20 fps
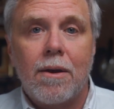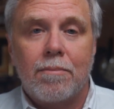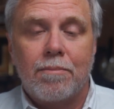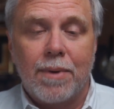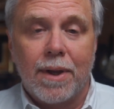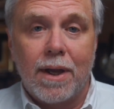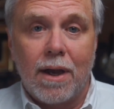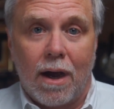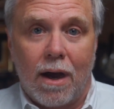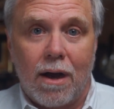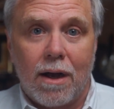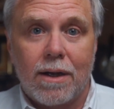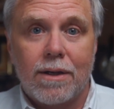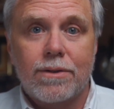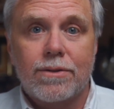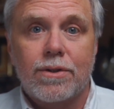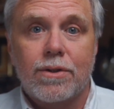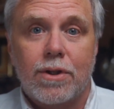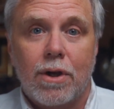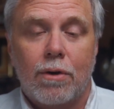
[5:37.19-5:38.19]

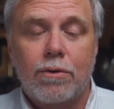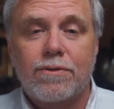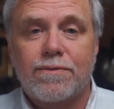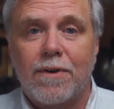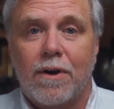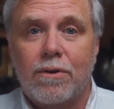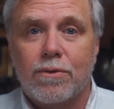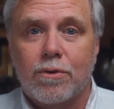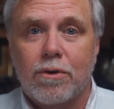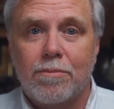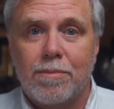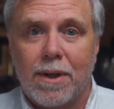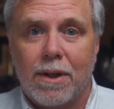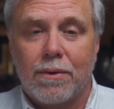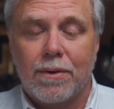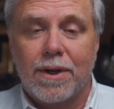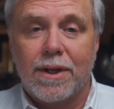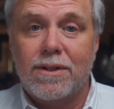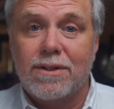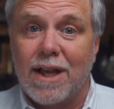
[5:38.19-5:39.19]
because those
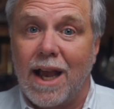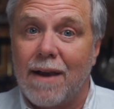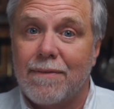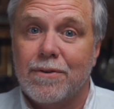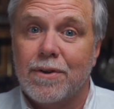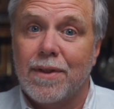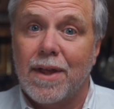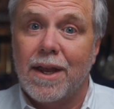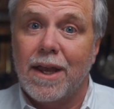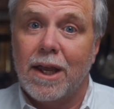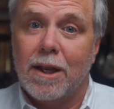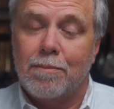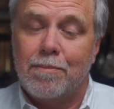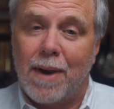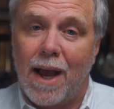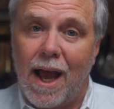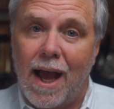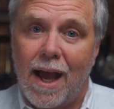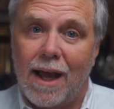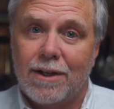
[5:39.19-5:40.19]
vulnerabilities, after they get
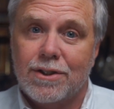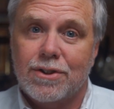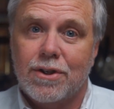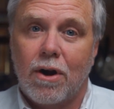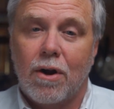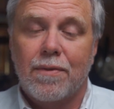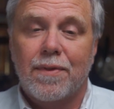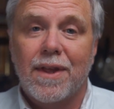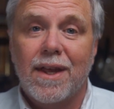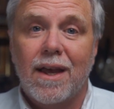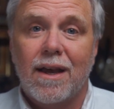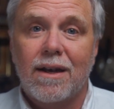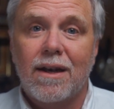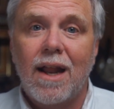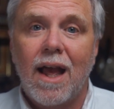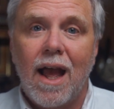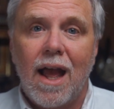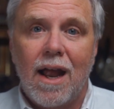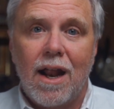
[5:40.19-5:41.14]
patched, are then